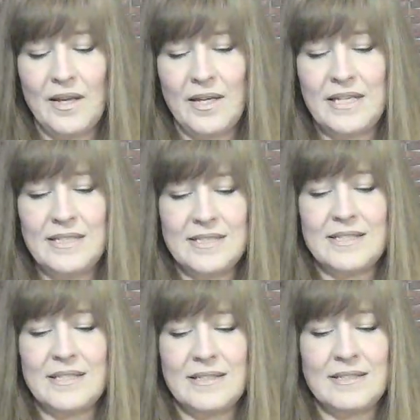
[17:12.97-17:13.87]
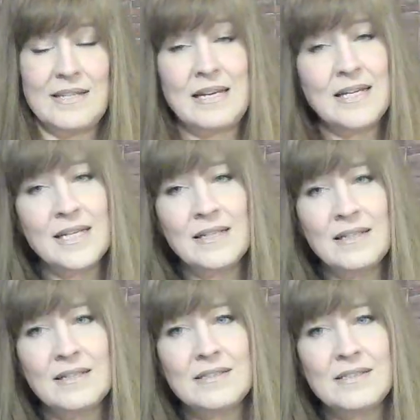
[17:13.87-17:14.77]
He's ascending
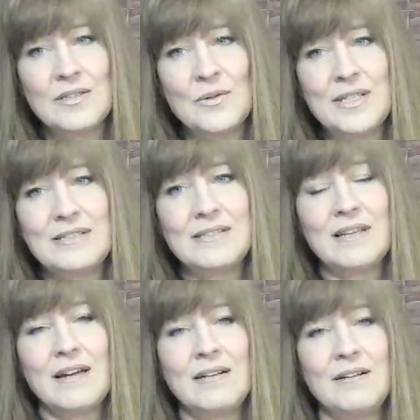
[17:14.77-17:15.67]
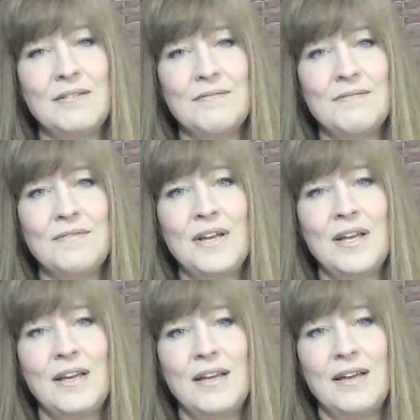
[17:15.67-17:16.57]
so he's kind of
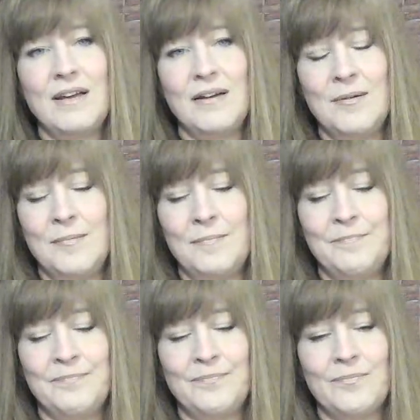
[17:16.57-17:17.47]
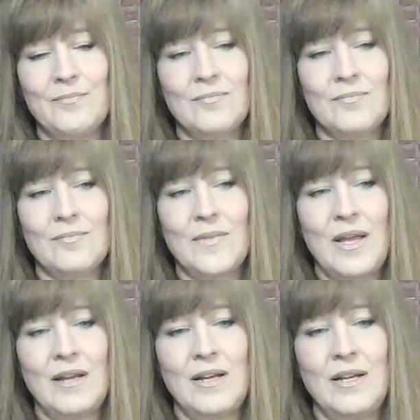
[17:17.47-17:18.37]
um,
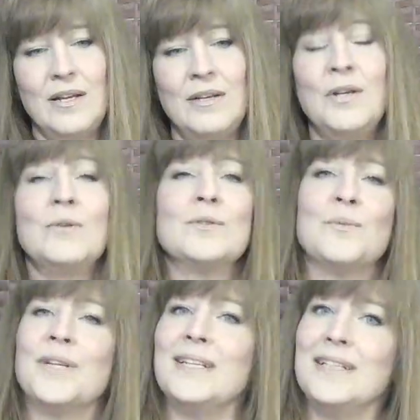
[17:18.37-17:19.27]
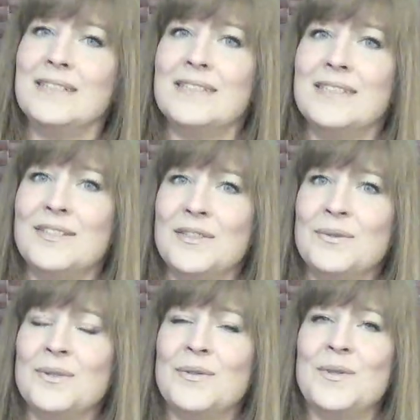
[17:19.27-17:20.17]
knows what he needs to
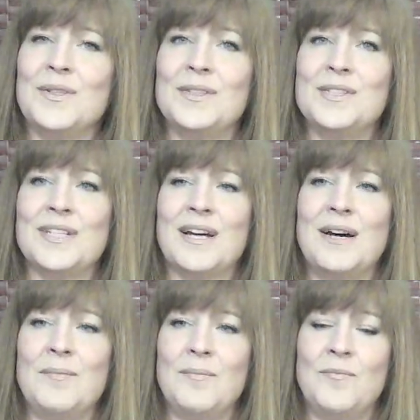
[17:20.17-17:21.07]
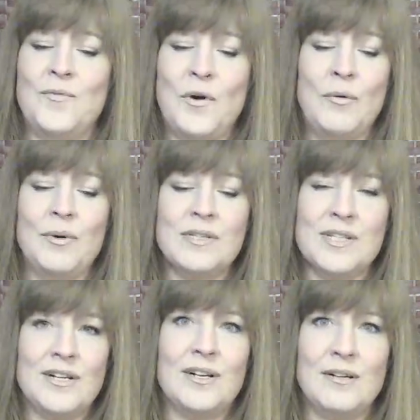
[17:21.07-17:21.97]
do in order to come forward
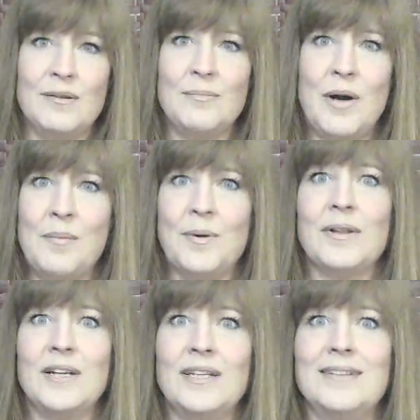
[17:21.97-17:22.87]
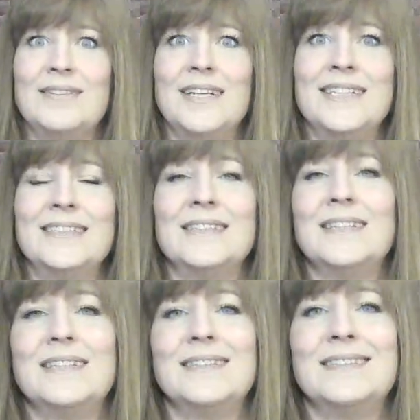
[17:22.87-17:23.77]
to her properly, right?
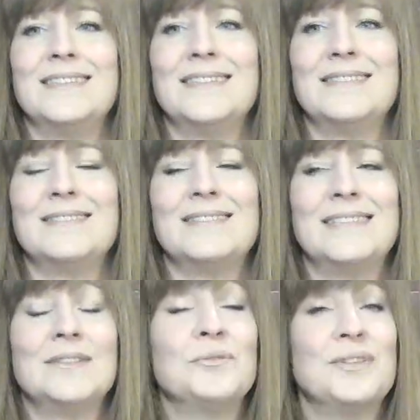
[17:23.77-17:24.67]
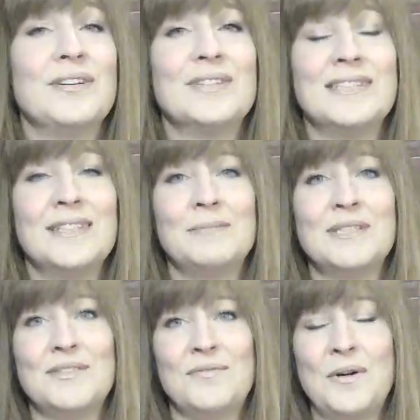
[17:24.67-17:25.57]
And deal with all the
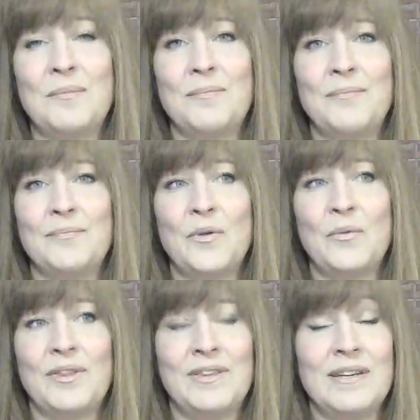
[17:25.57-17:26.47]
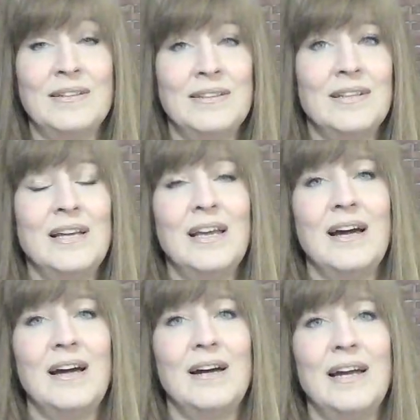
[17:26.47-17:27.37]
demons from within.
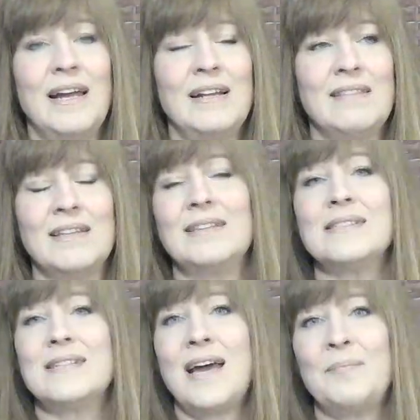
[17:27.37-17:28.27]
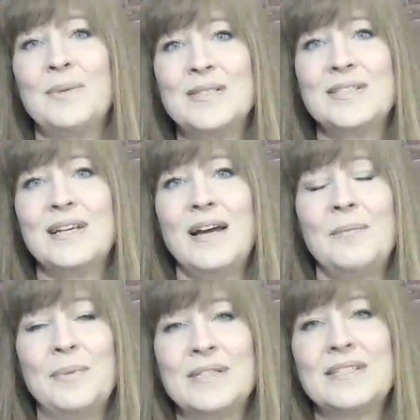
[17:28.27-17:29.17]
Uh, anything that's happened
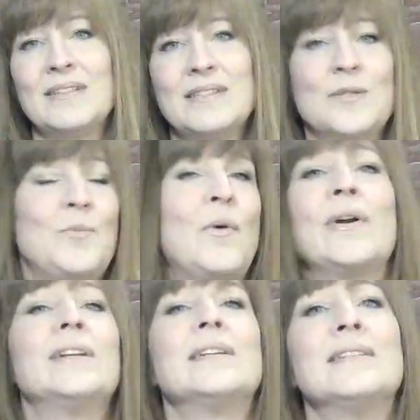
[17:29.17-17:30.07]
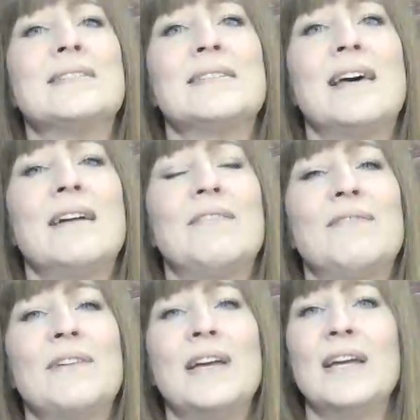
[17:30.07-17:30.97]
up until this point in his
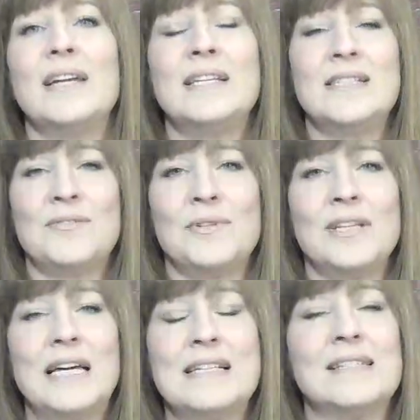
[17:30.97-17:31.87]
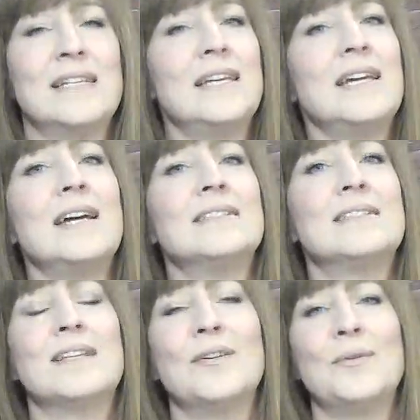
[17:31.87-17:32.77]
life, he's realizing he has
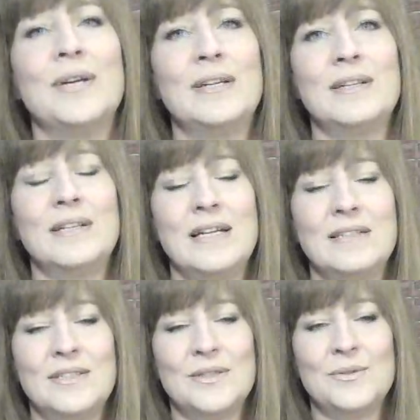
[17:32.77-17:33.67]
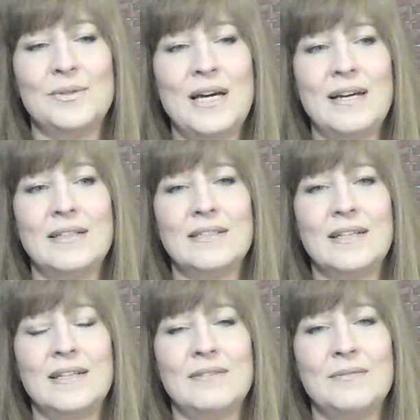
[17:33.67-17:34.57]
to go in and do that
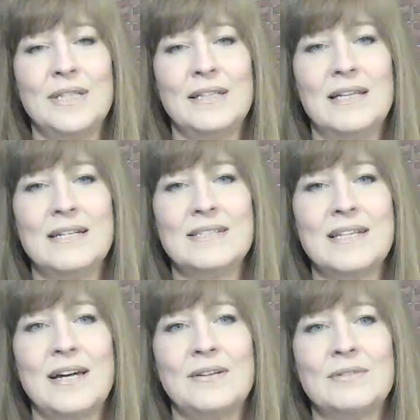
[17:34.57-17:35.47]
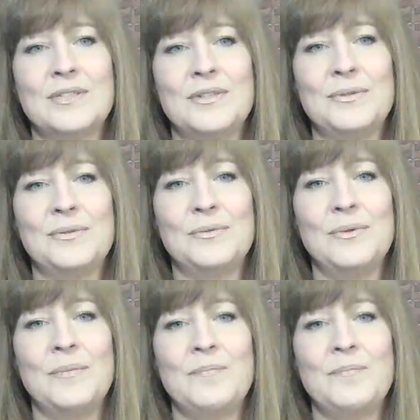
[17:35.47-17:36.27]
and realize how to